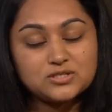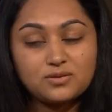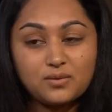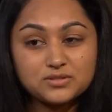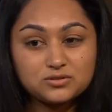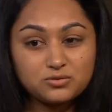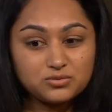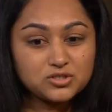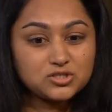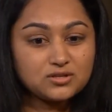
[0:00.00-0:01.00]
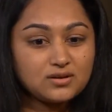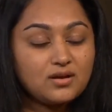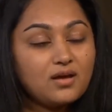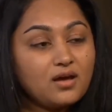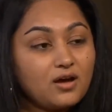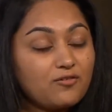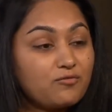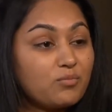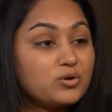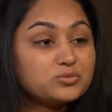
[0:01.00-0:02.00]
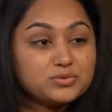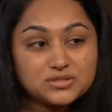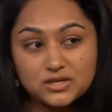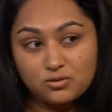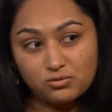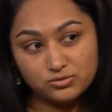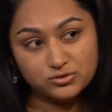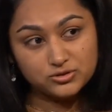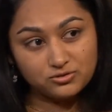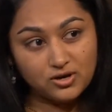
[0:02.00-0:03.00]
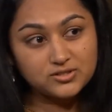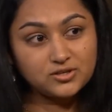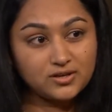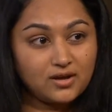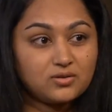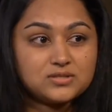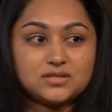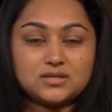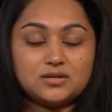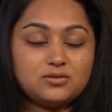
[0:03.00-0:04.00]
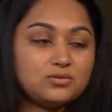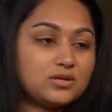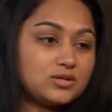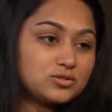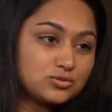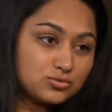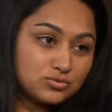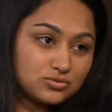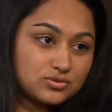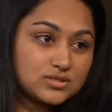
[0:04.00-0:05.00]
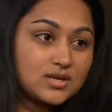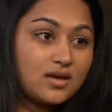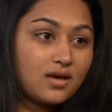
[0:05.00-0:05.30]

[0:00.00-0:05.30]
So that was a coalition of multiple stakeholders across our county, including schools,